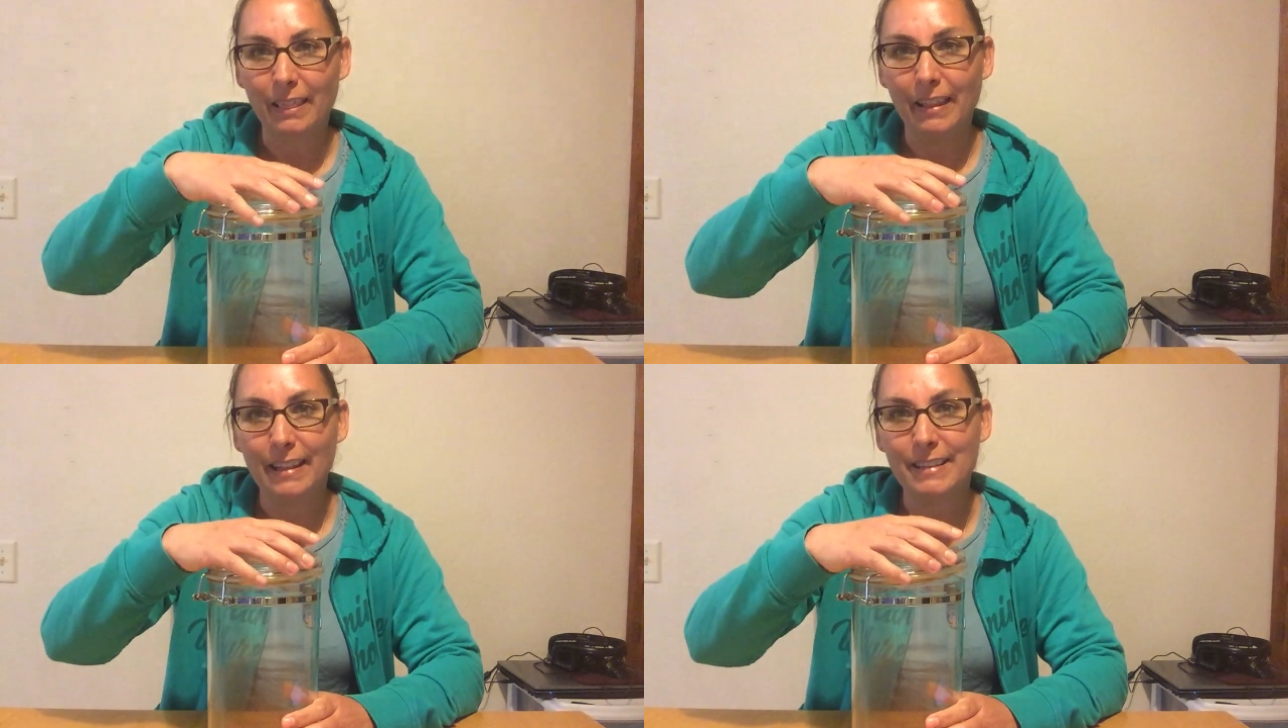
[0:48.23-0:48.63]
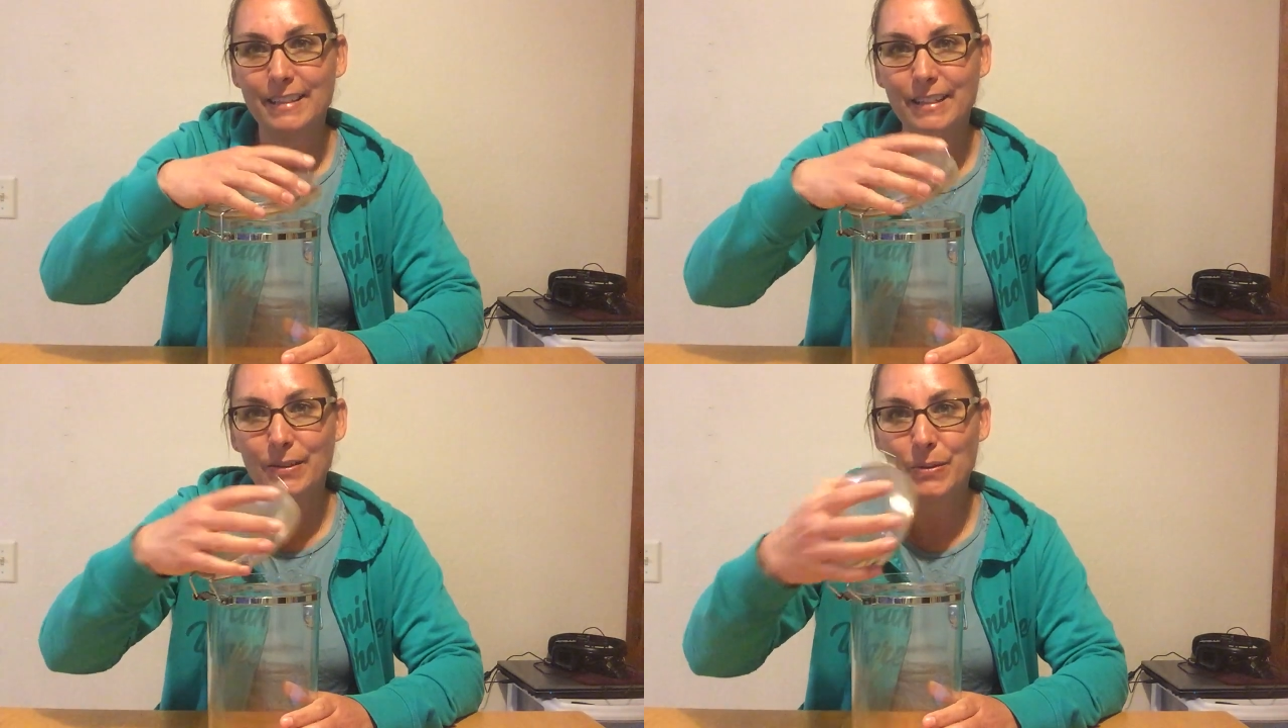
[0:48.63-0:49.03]
Let's
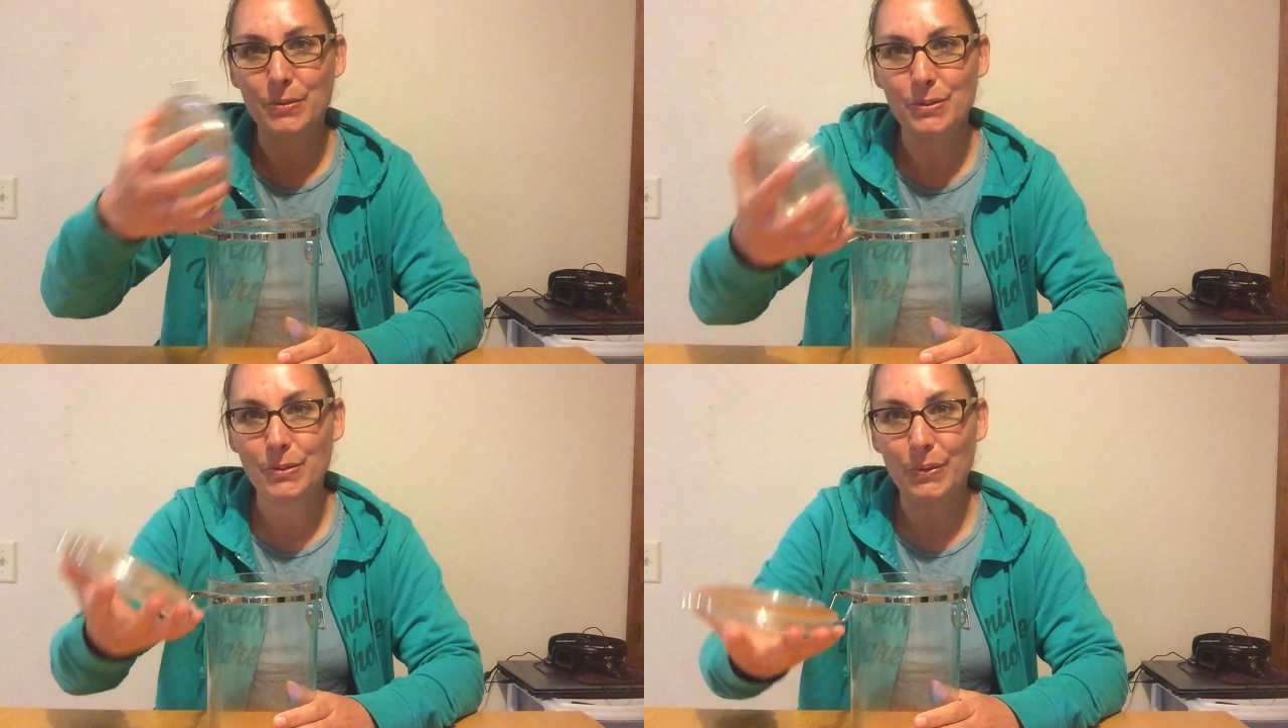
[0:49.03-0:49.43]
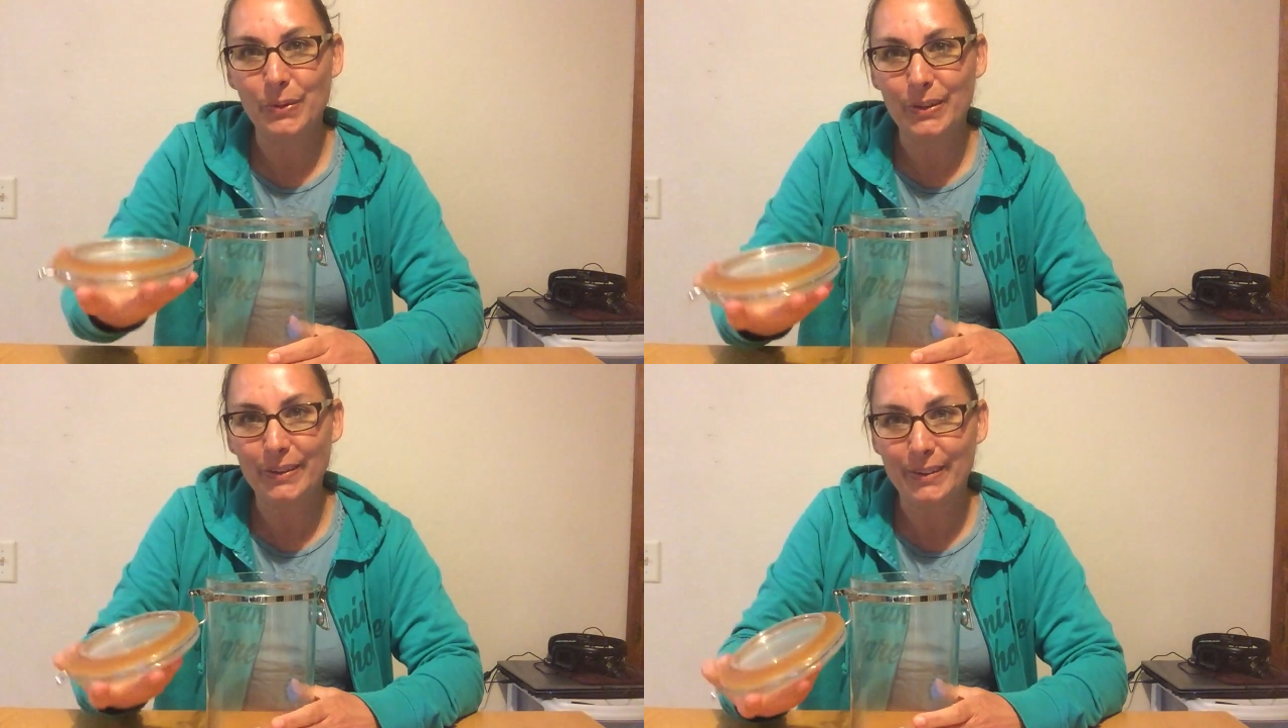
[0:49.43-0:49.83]
see who stole
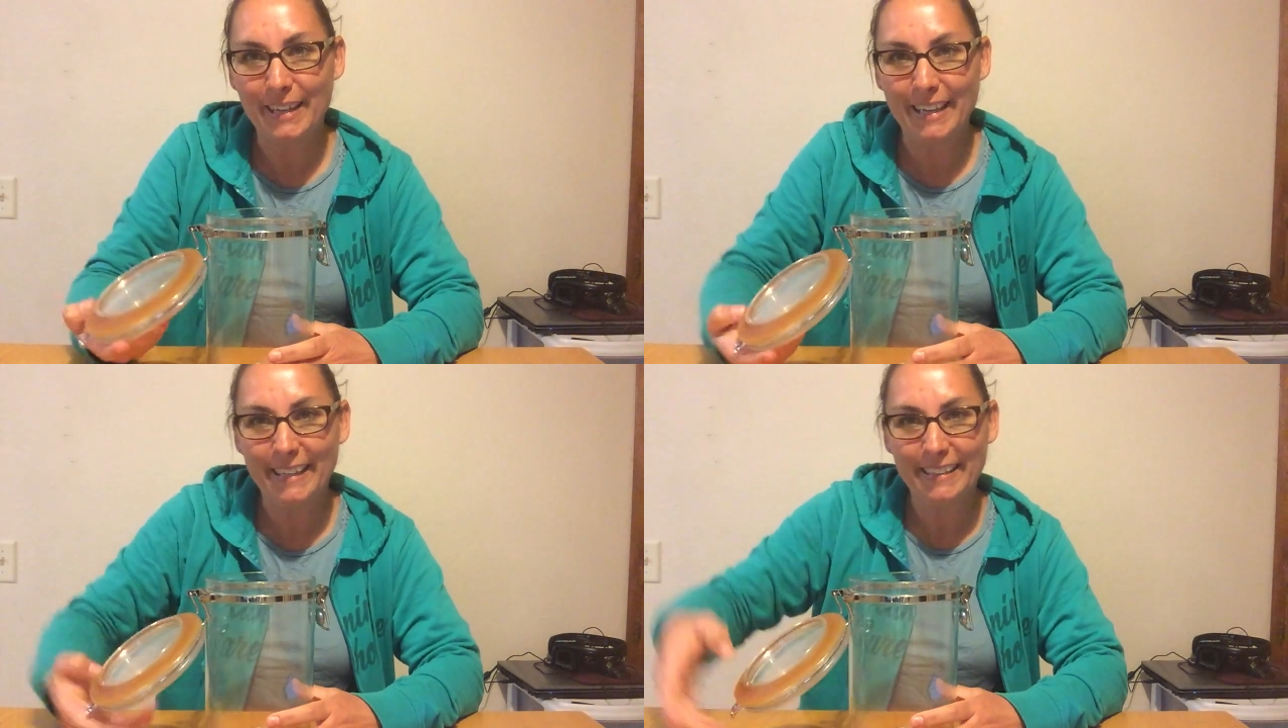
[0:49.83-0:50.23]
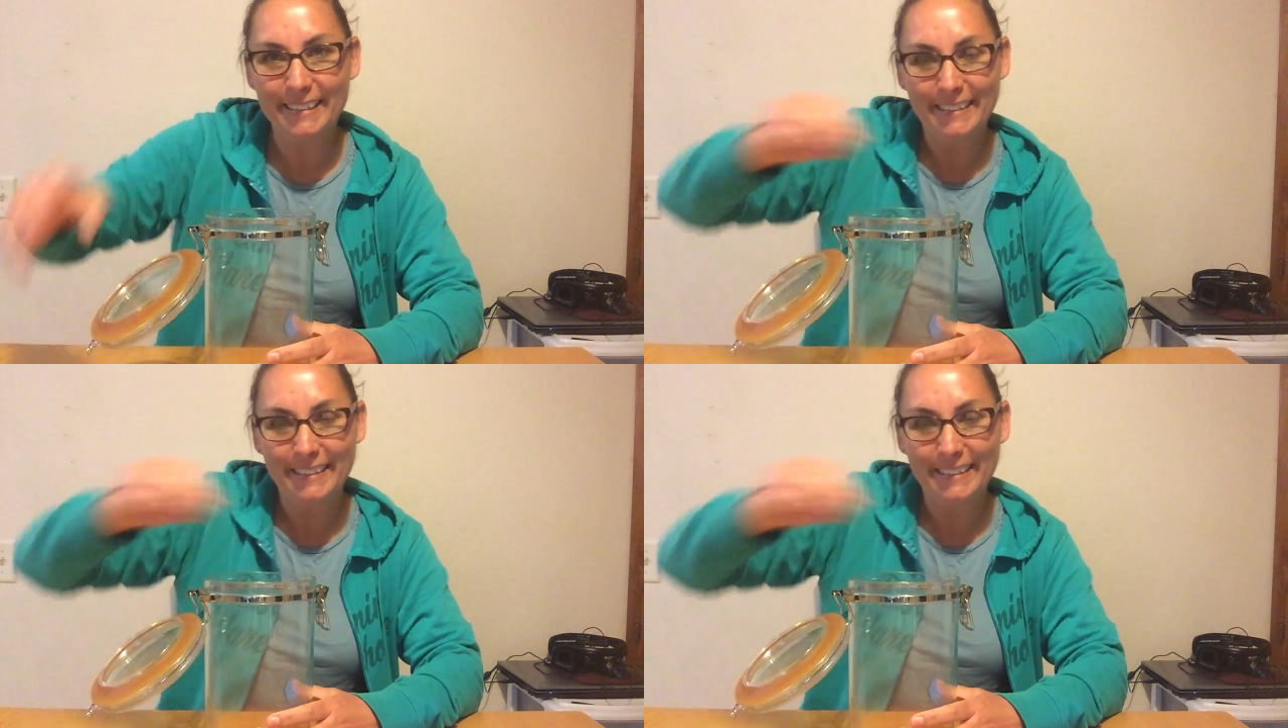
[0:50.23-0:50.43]
the cookie.